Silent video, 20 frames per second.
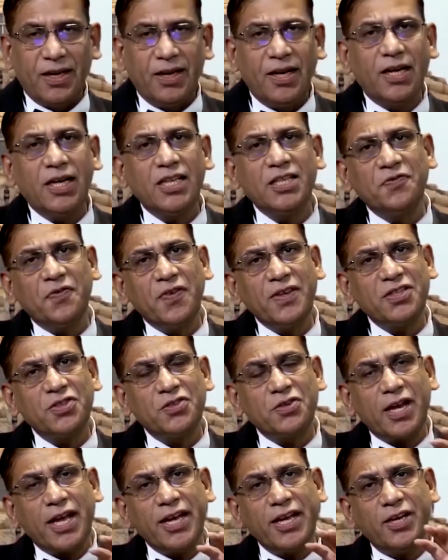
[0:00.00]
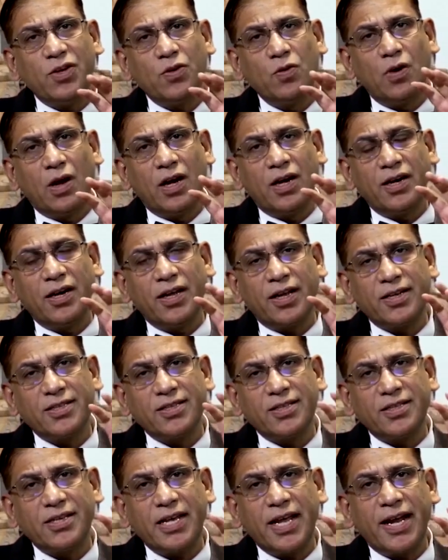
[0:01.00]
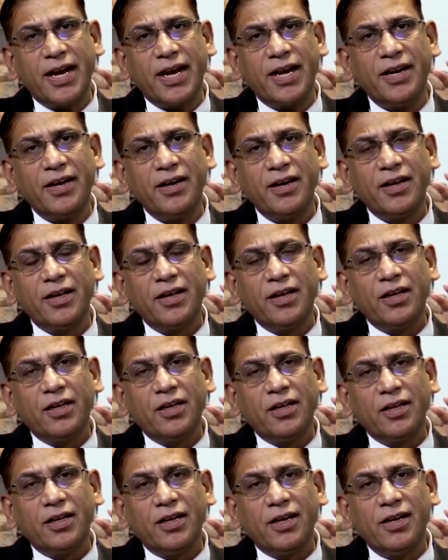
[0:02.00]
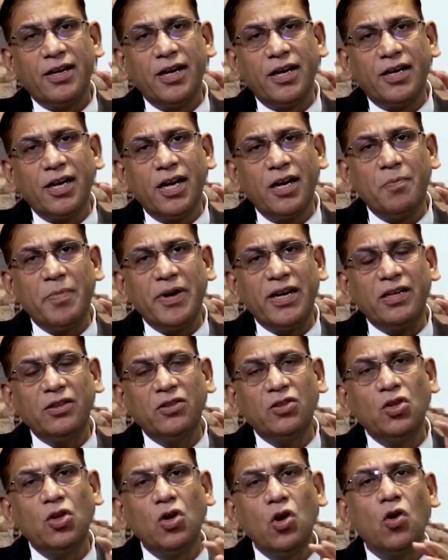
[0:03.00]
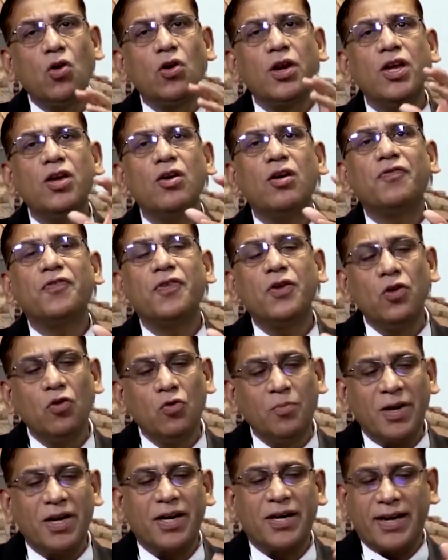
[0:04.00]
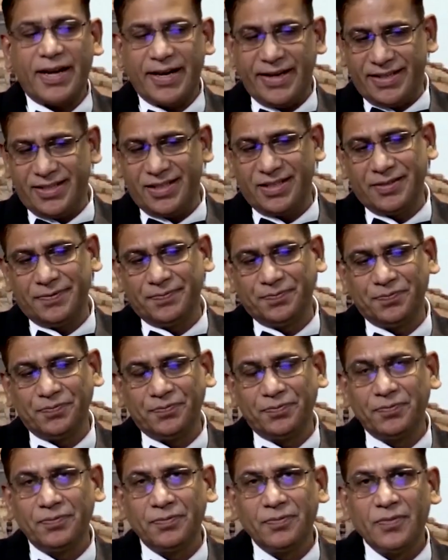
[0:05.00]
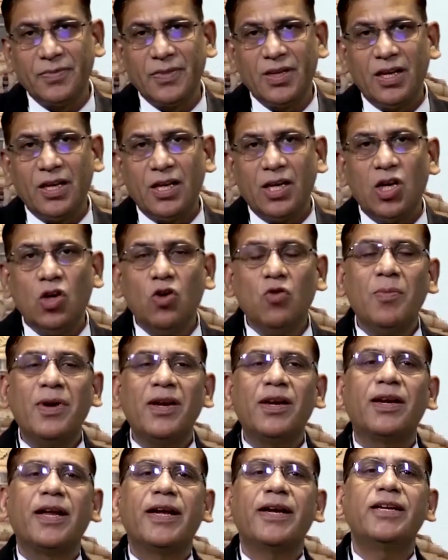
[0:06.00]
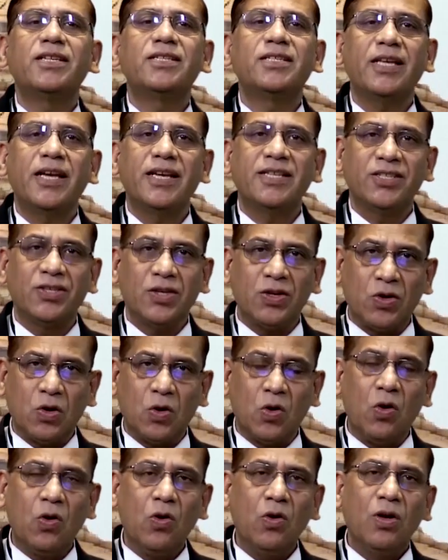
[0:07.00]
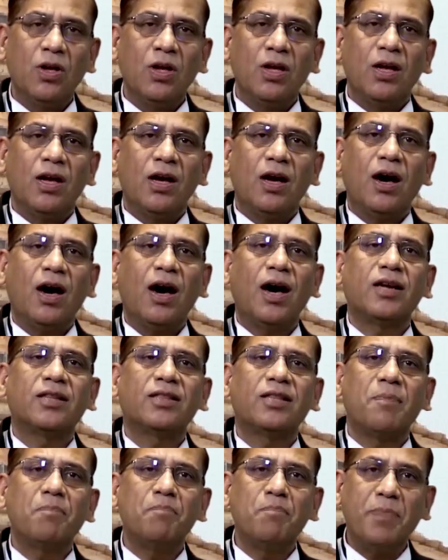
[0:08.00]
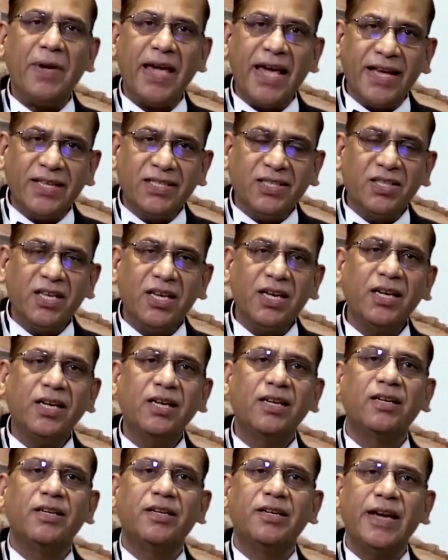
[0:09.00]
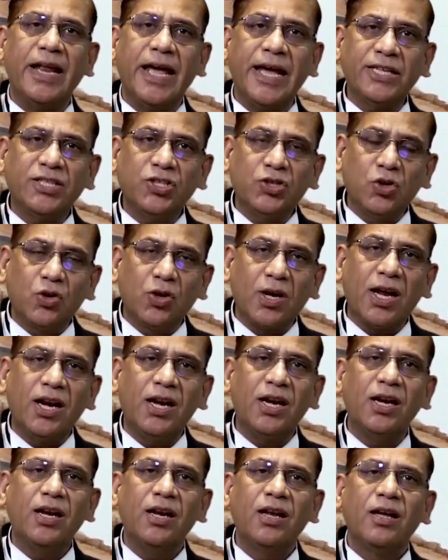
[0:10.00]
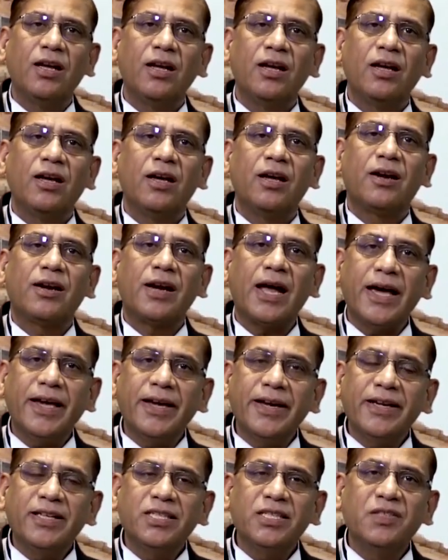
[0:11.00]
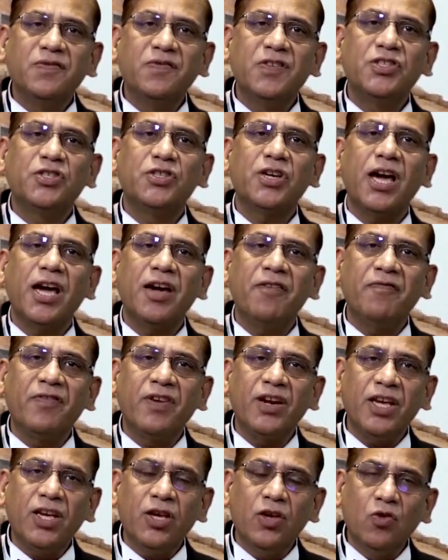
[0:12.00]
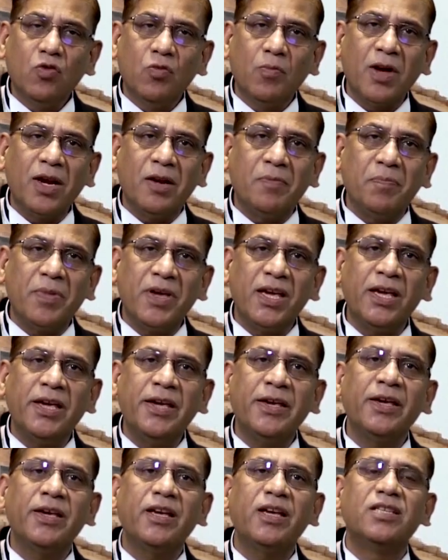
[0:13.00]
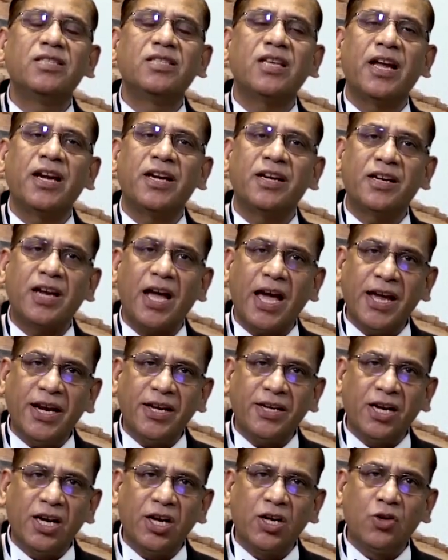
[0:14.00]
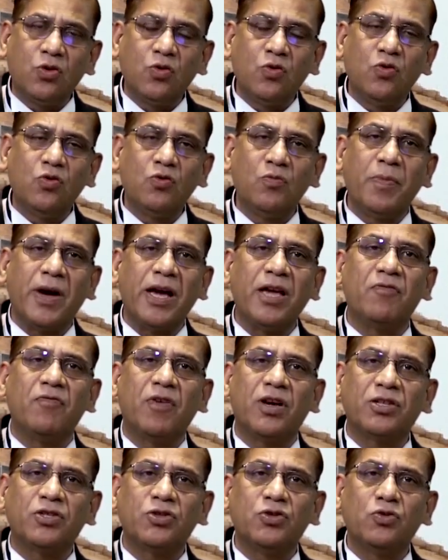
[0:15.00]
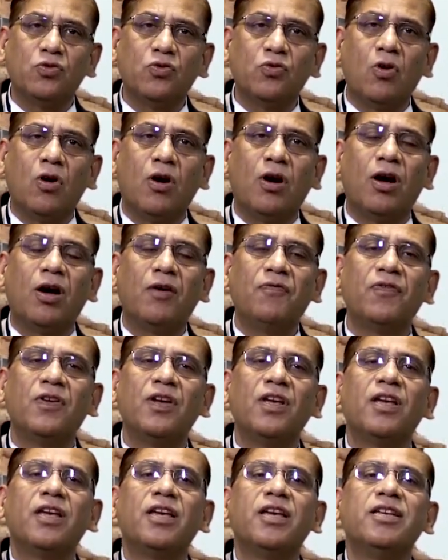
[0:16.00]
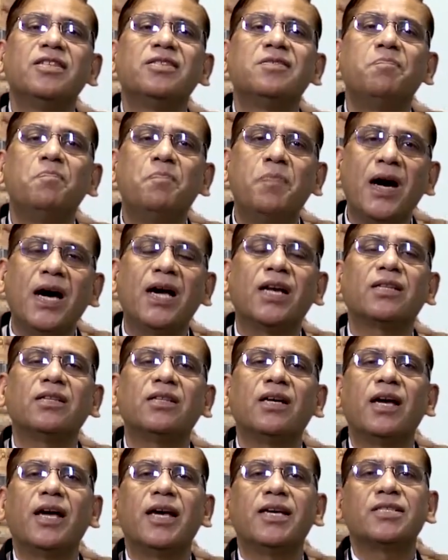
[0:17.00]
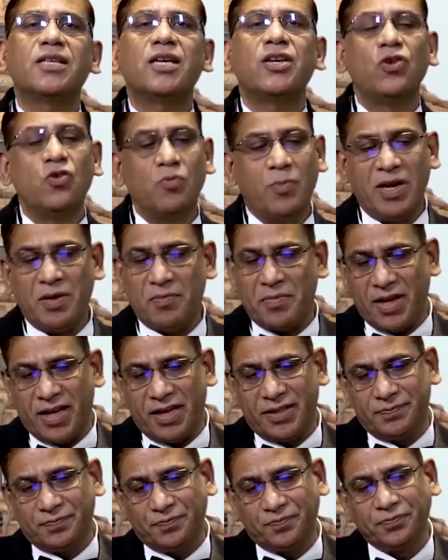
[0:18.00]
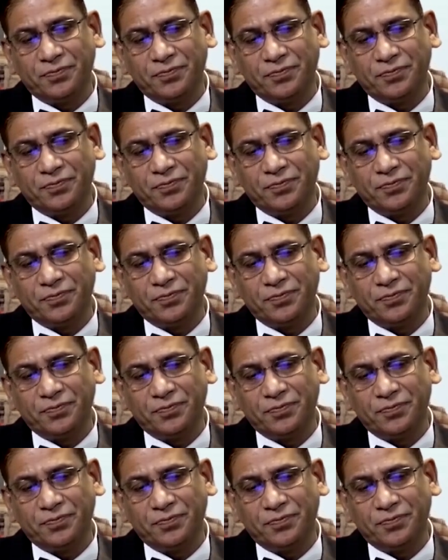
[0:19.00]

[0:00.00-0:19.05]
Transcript: Let us first try to understand little bit theory of human rights. Human rights, as you know, are the basic natural rights which every human being is entitled to by virtue of his birth as a human being.